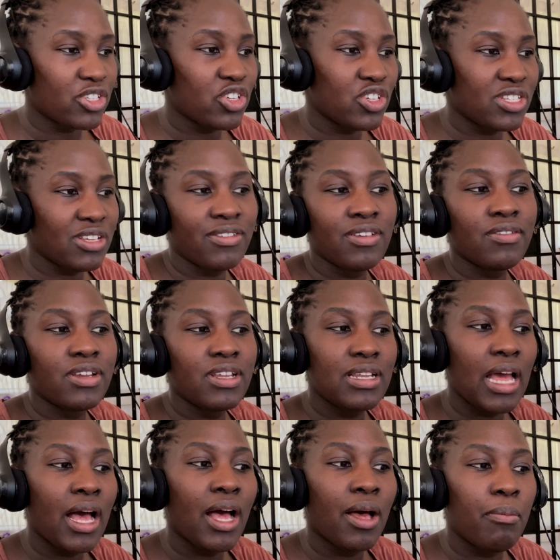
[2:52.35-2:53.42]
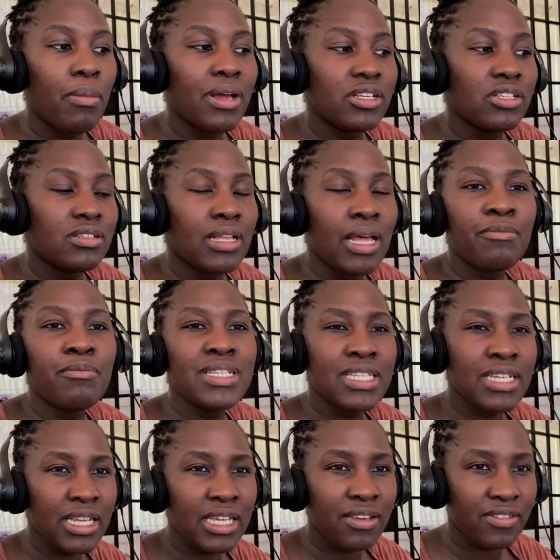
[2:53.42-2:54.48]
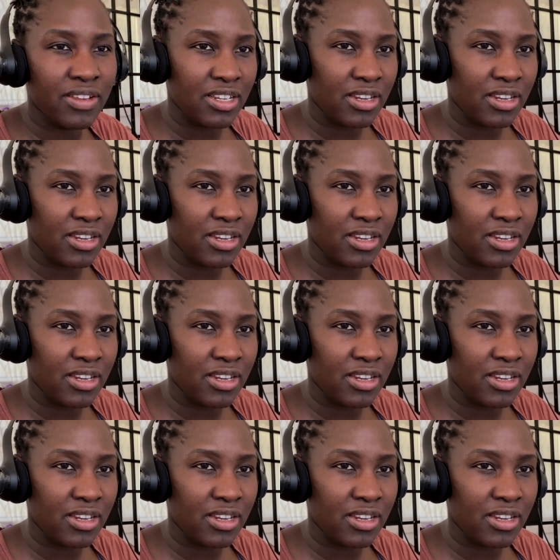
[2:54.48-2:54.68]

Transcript: Because I've given it I've basically given